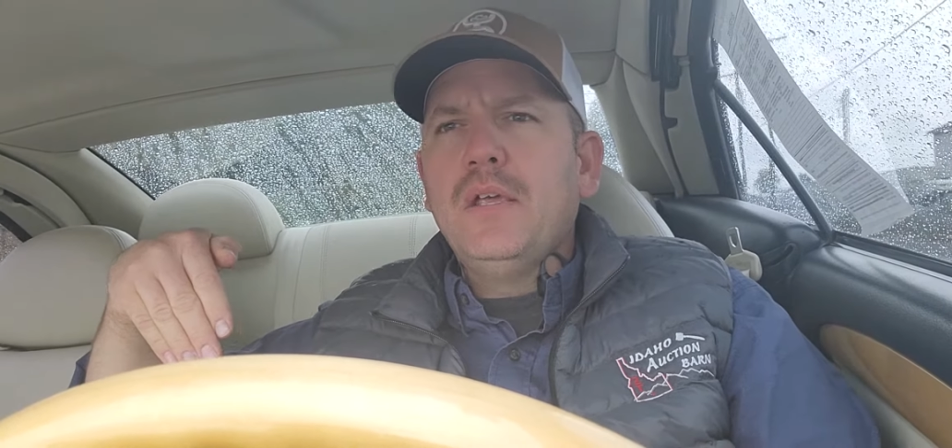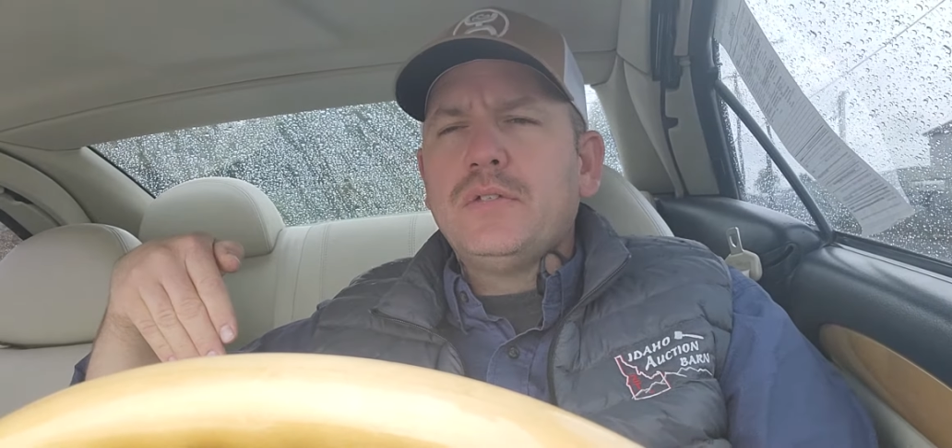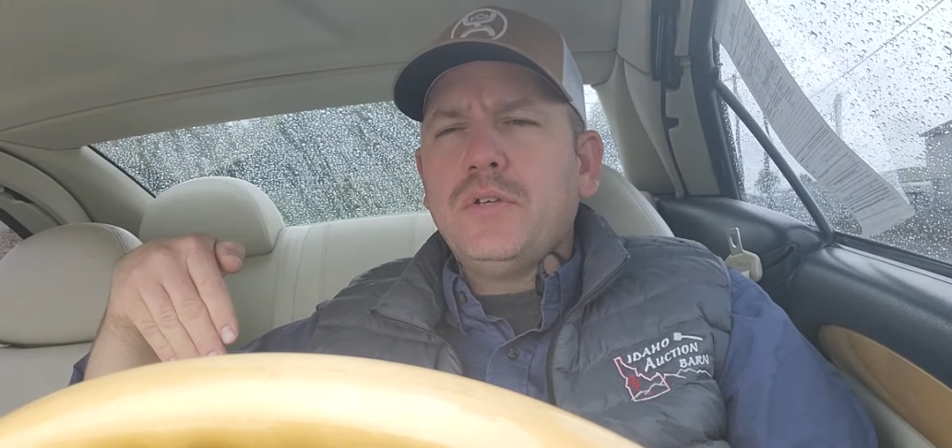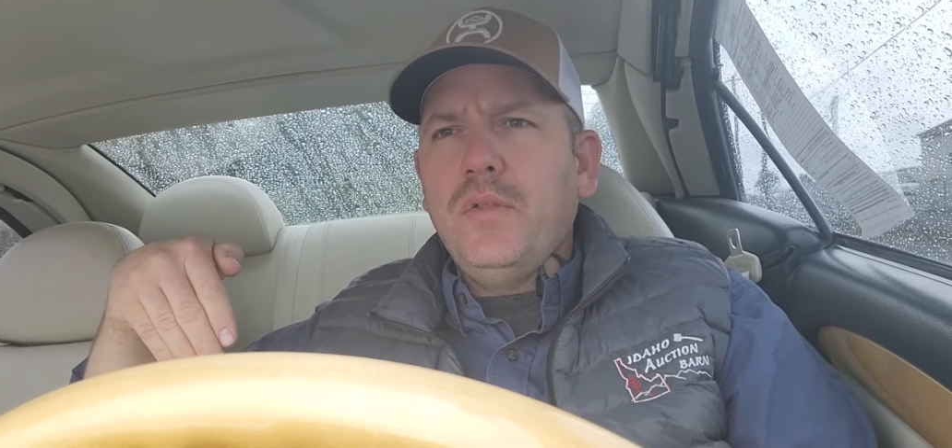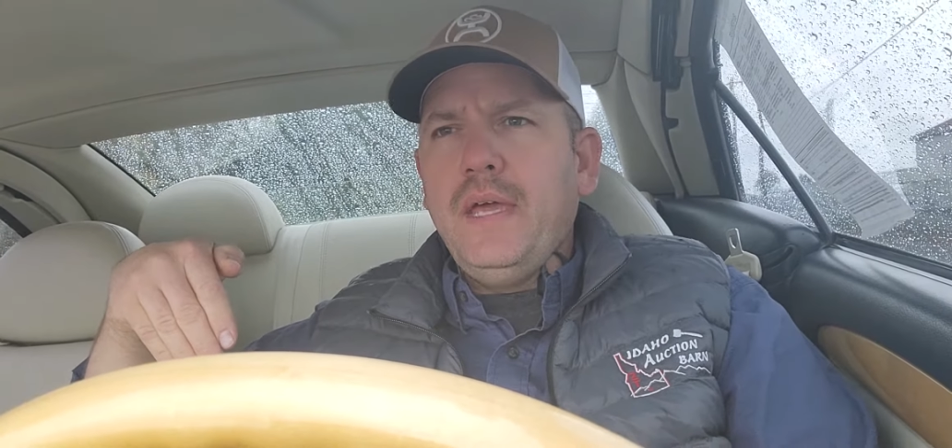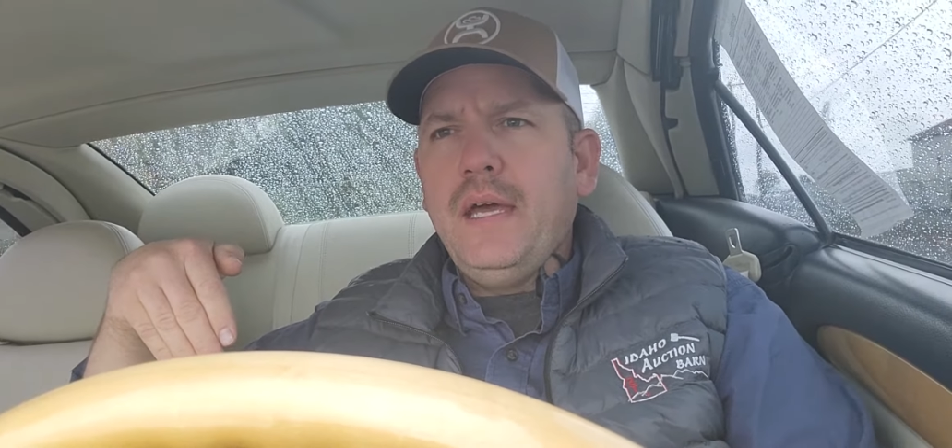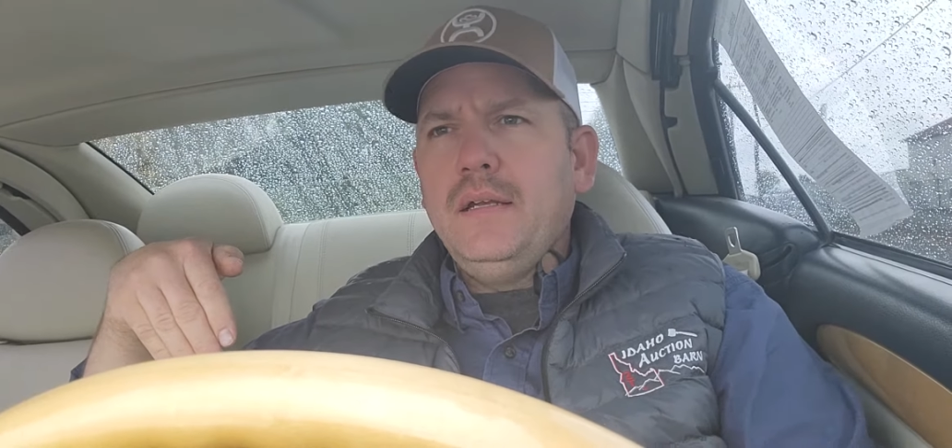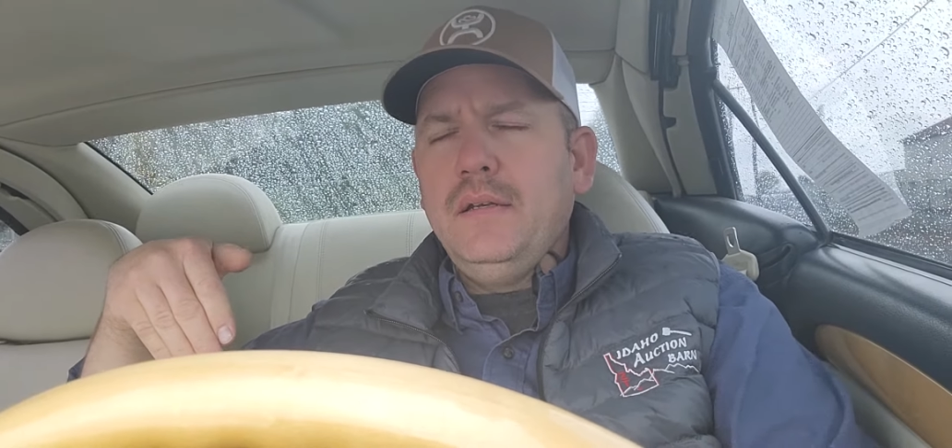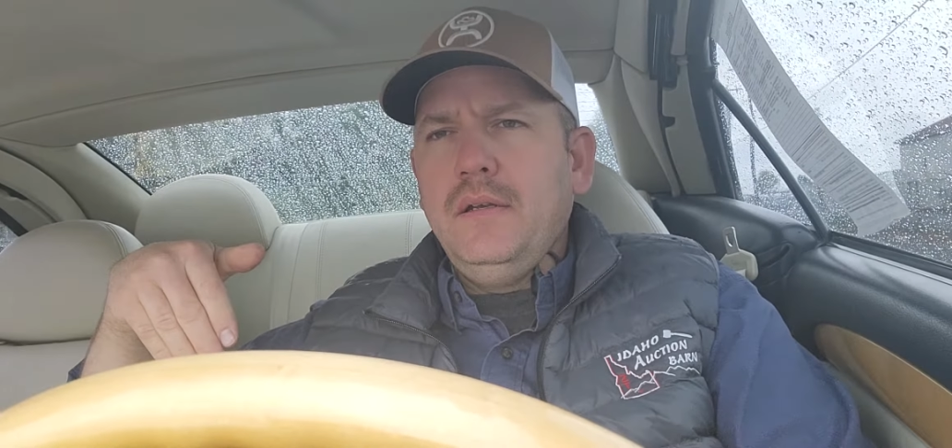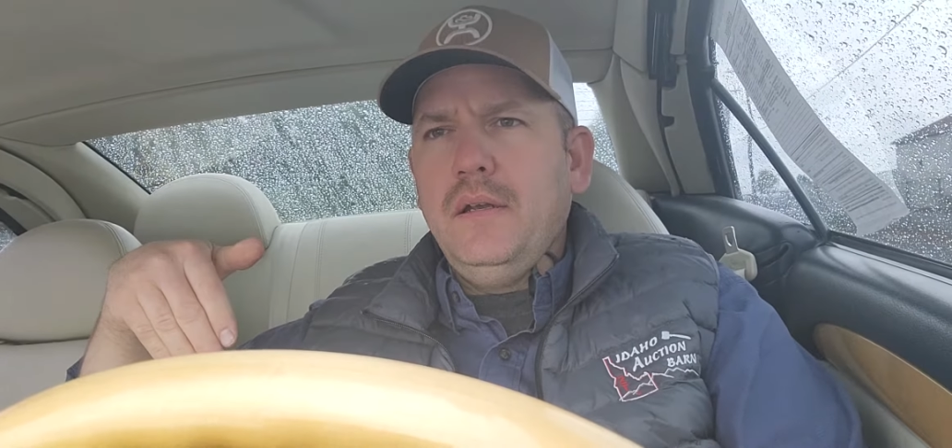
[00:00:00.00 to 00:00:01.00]
so
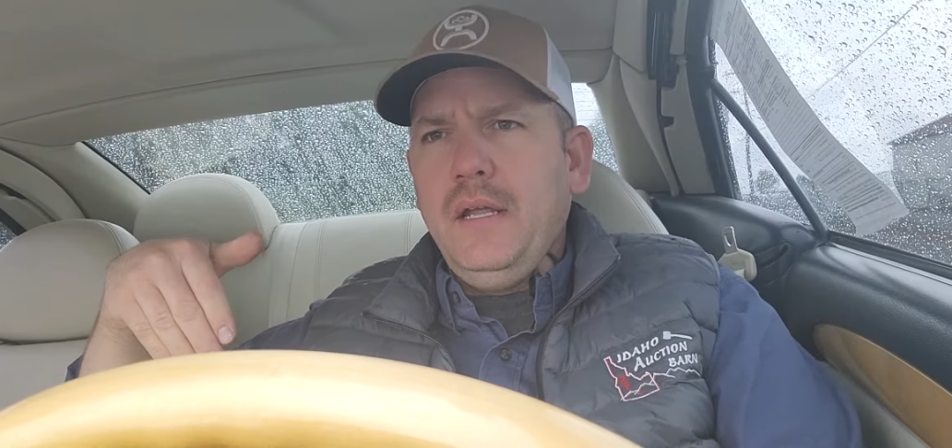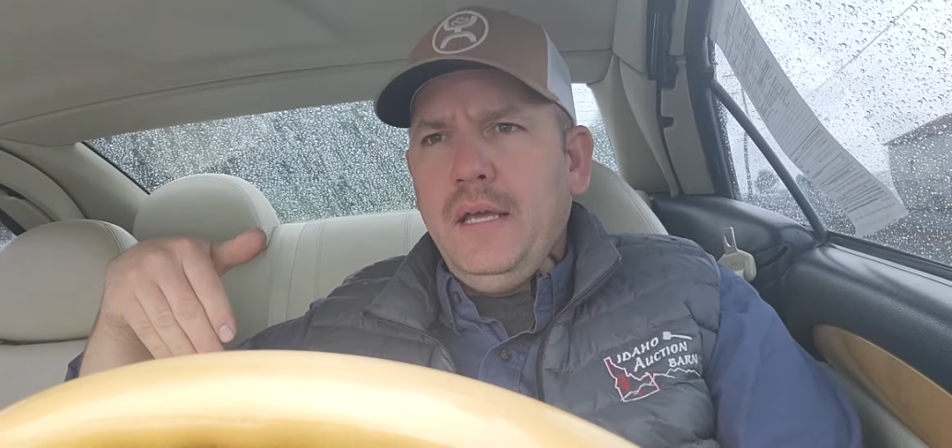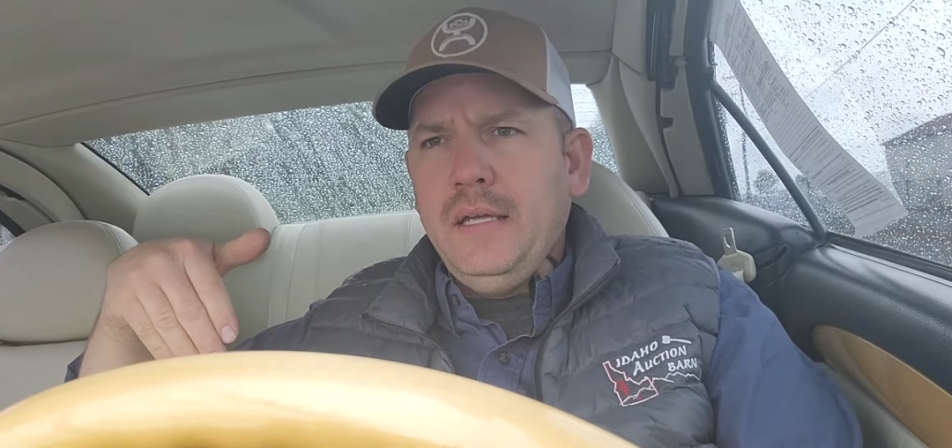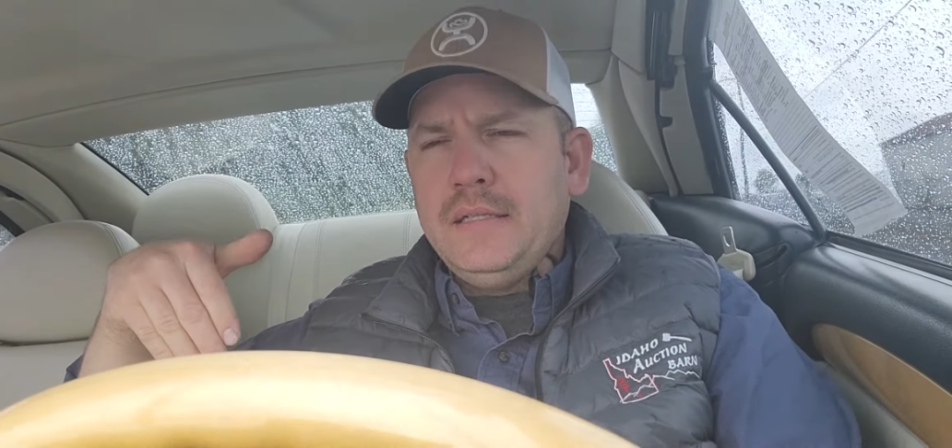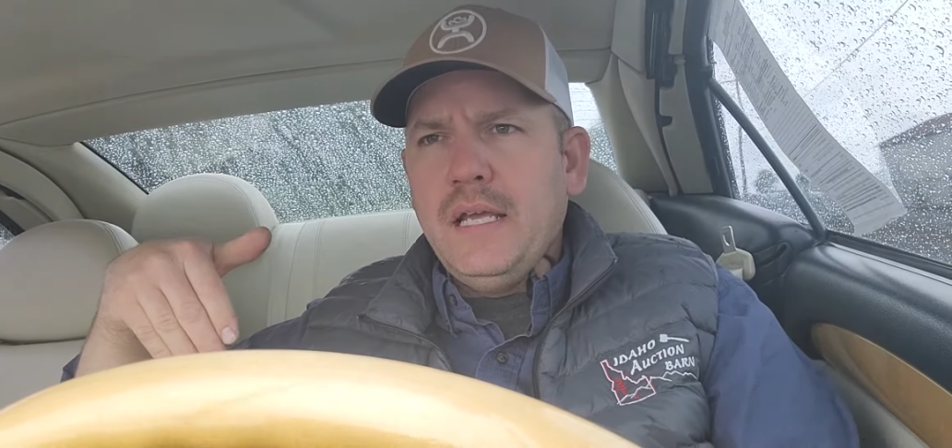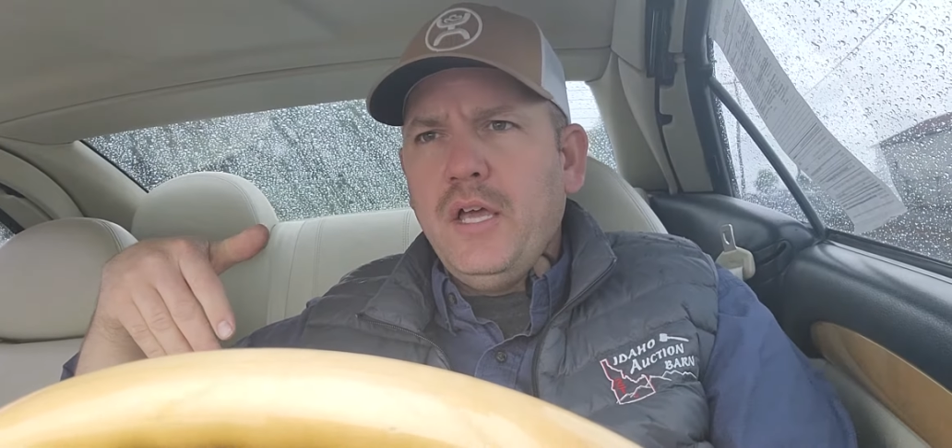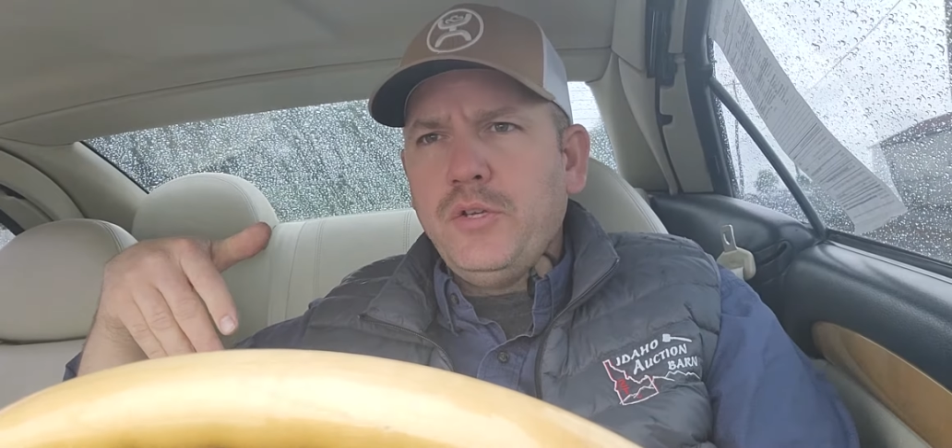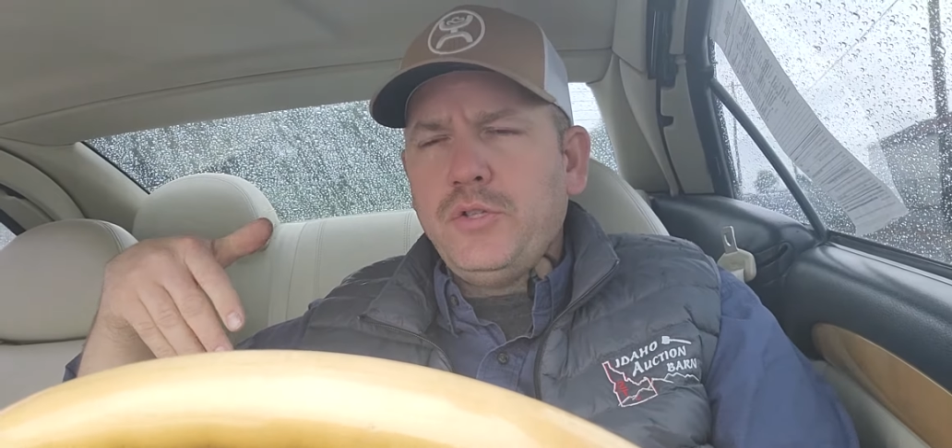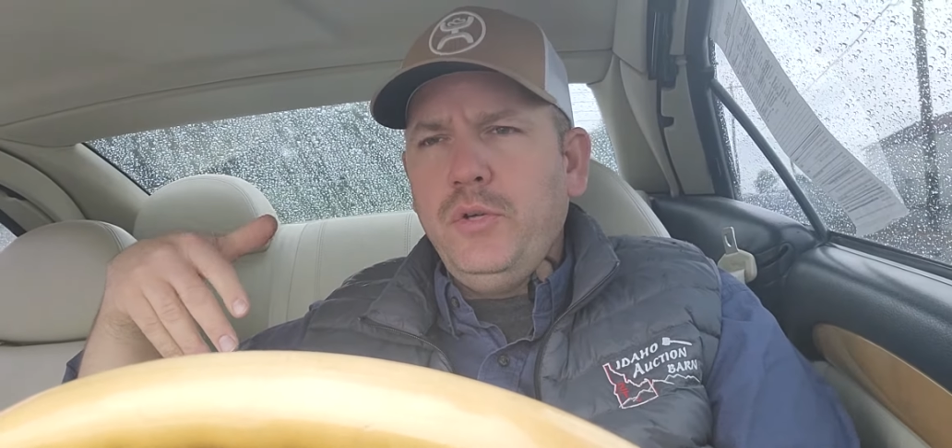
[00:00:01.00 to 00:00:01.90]
that it tells